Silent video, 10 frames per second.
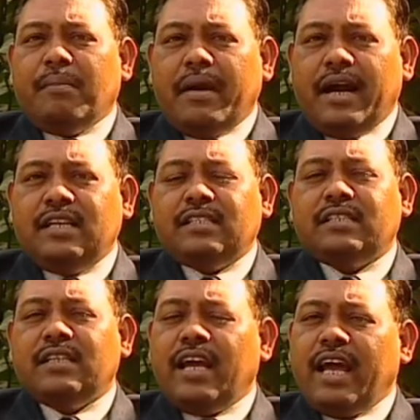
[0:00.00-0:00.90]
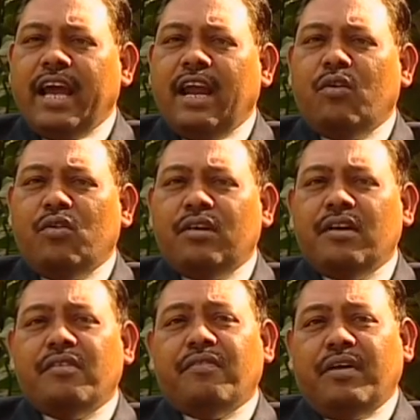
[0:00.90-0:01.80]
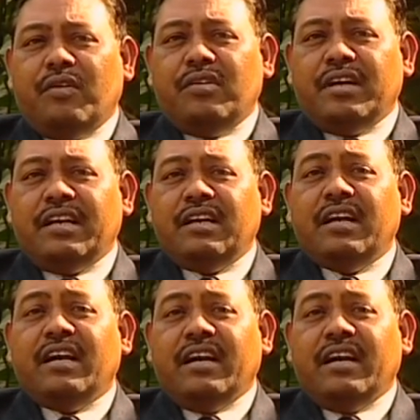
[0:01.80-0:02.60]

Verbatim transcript: plants alone found in